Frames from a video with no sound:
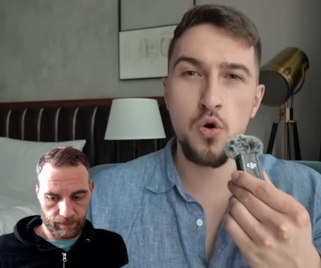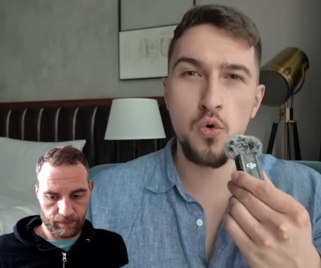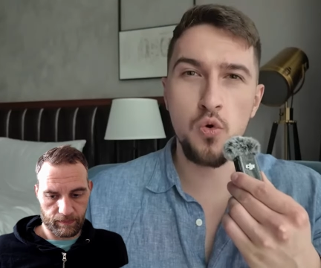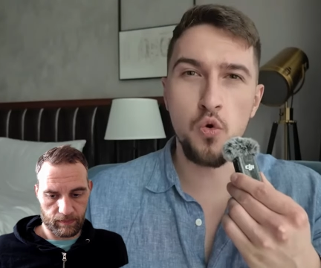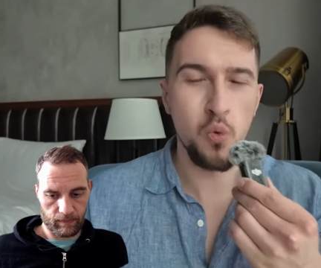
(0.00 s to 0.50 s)

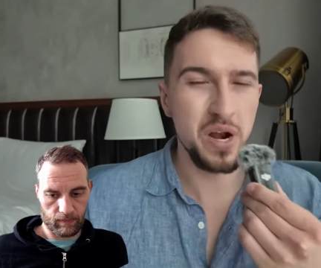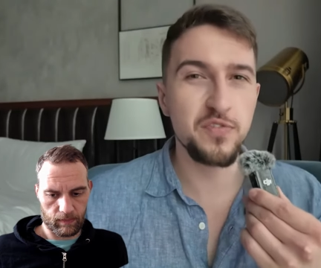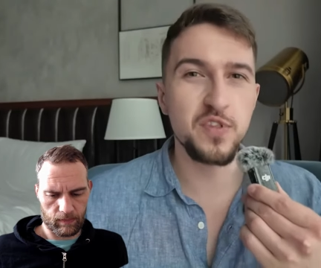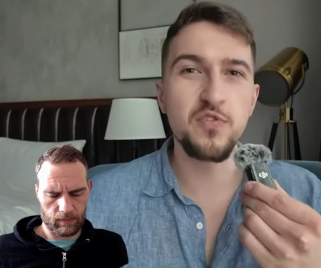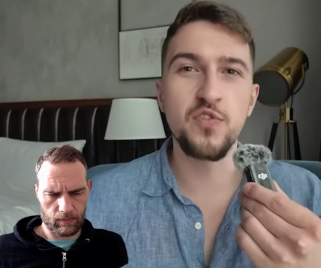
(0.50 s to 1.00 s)
Speaker 1: Now, what
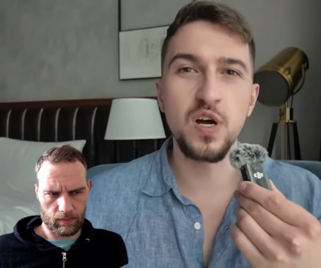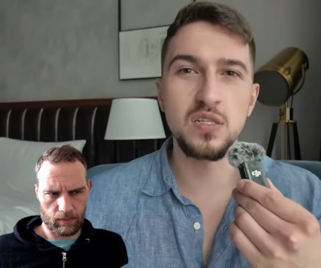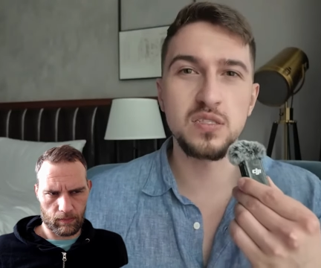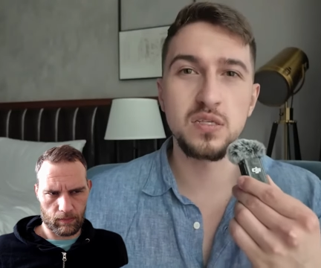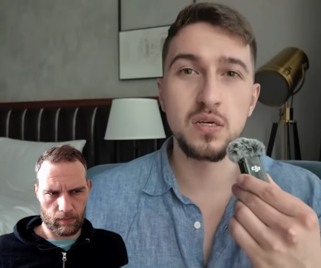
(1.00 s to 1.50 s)
if the
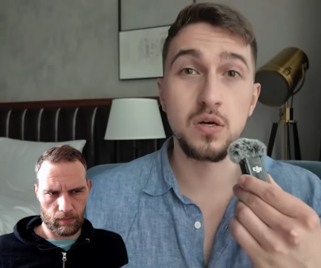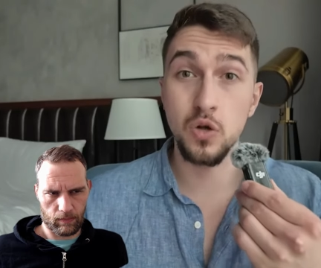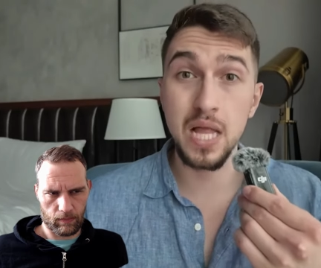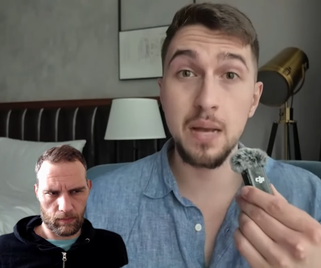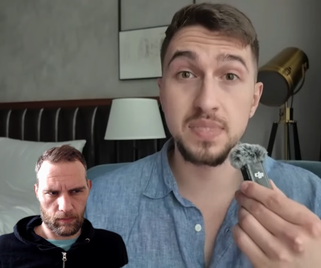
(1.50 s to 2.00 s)
front
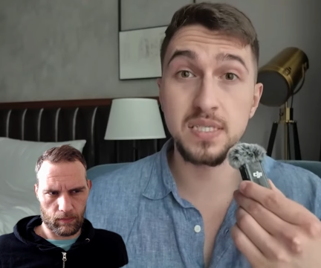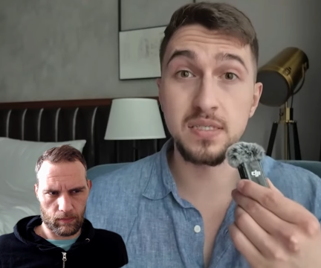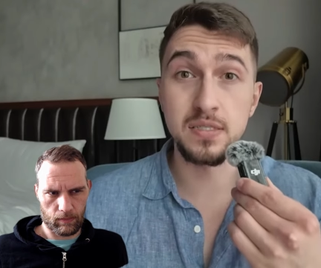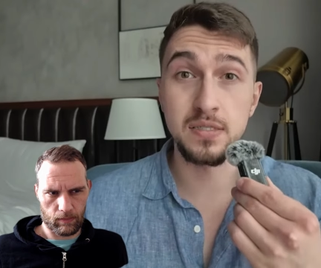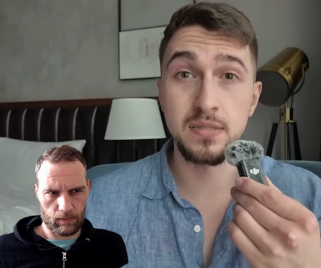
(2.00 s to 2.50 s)

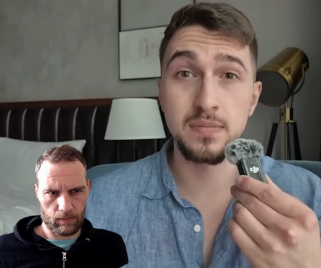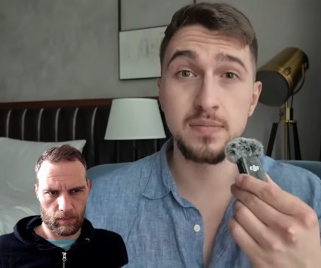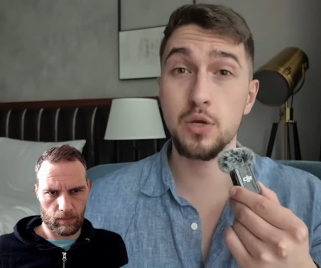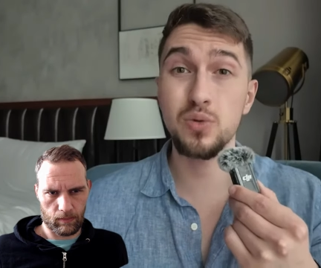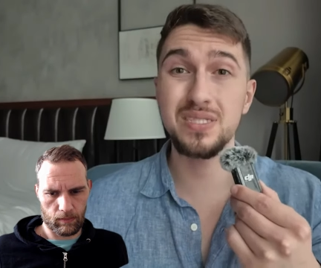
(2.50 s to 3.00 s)
collapses?
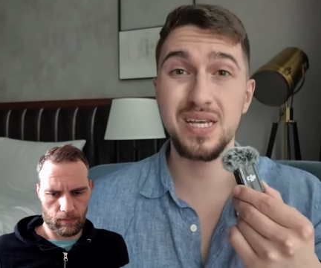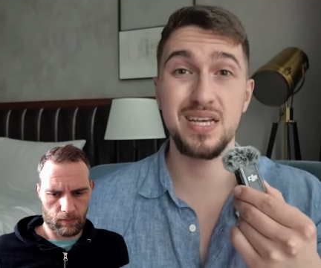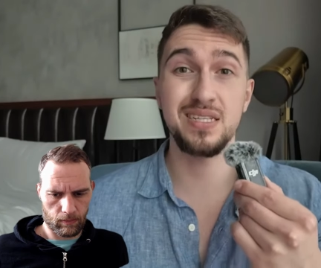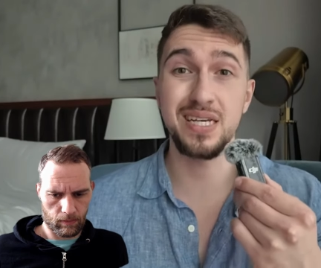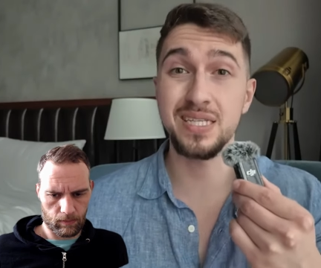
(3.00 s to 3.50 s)
Like we
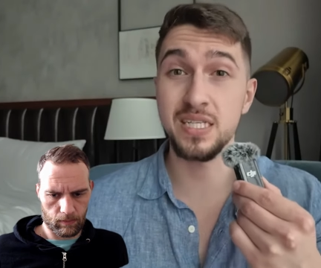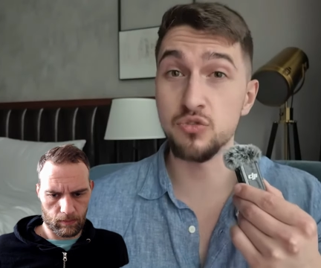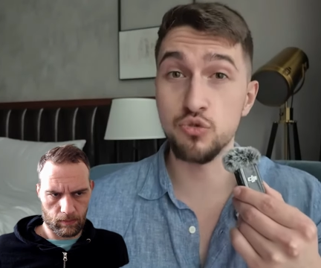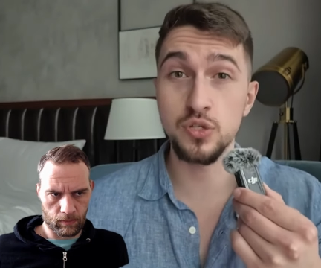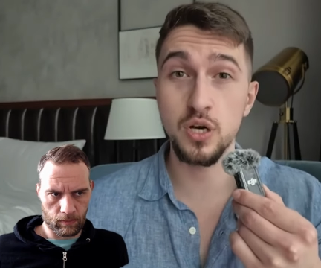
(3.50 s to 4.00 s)
said in the
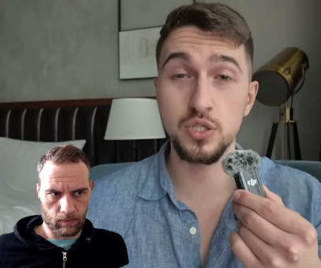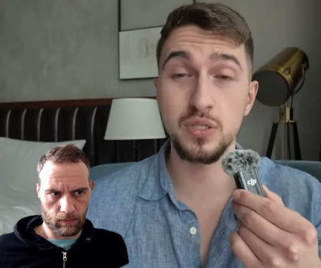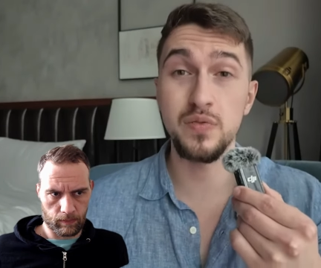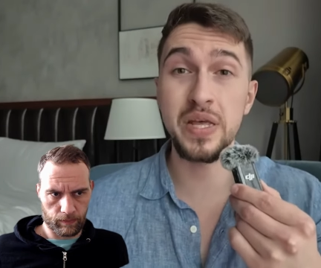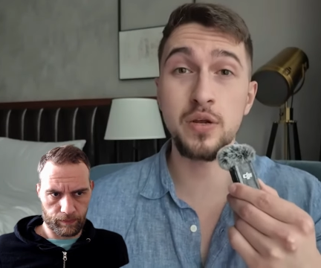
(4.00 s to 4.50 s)

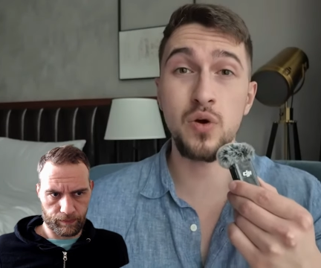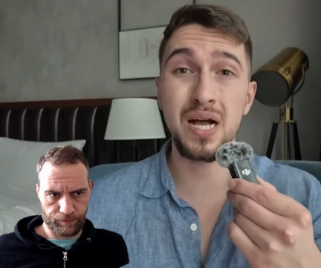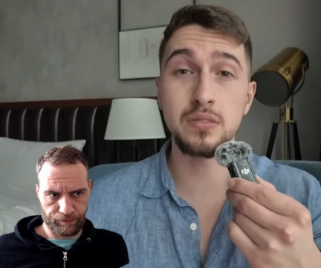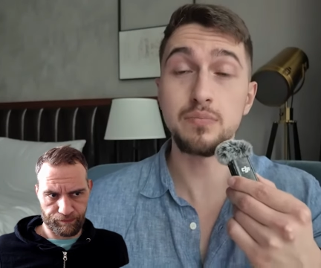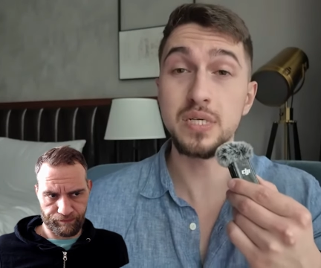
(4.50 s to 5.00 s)
introduction, NATO
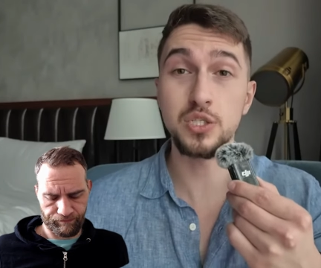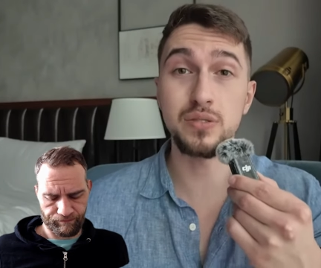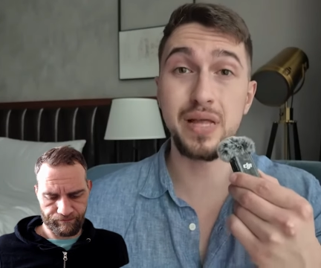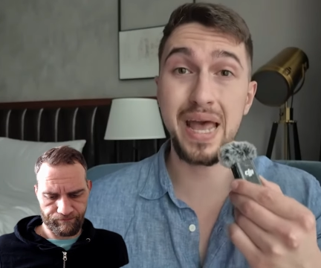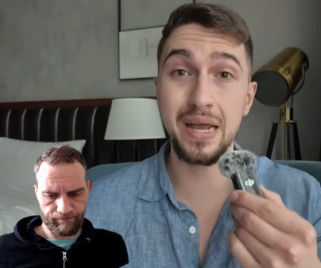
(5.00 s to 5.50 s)
has
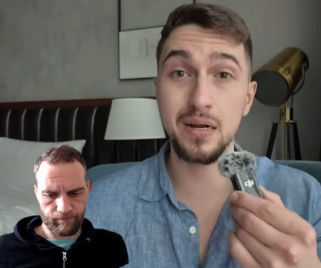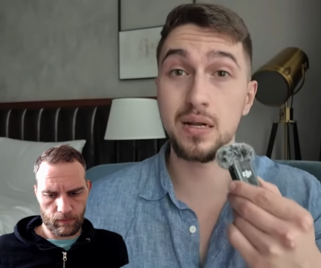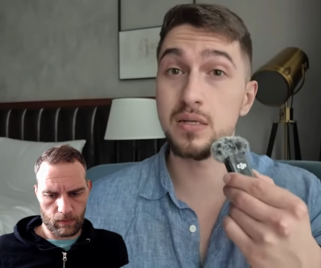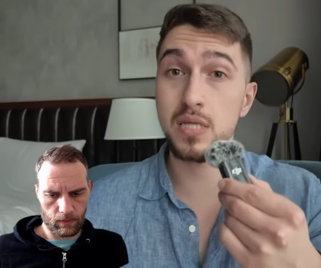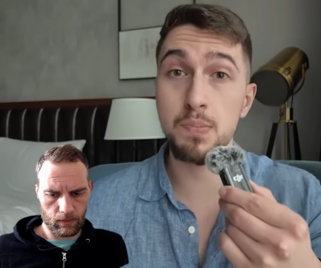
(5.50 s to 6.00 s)
Mission
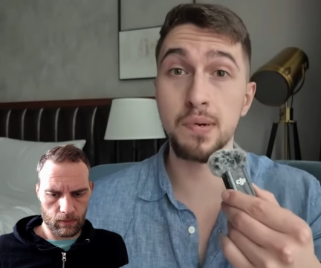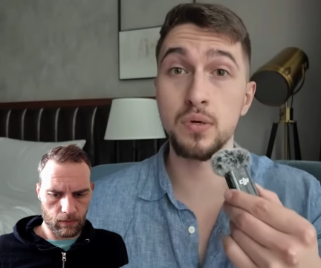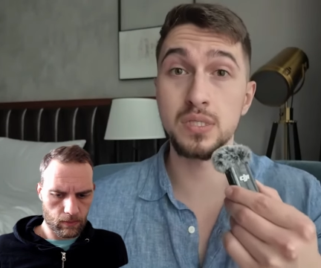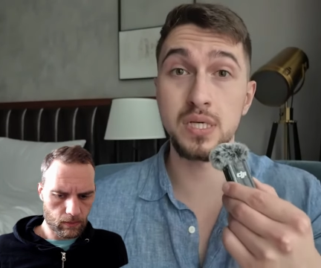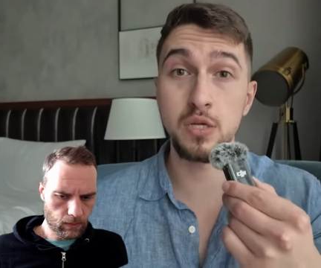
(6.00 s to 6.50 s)
Aigle
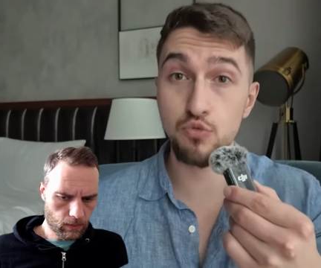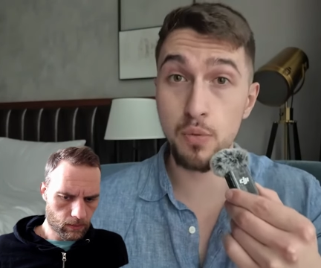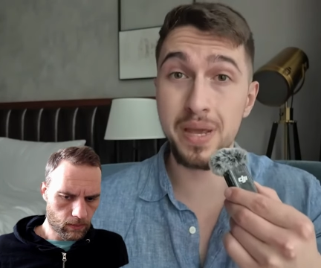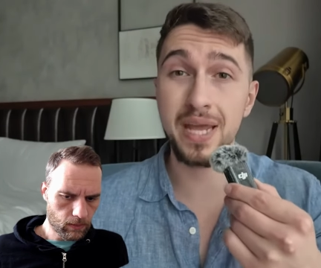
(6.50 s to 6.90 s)
deployed in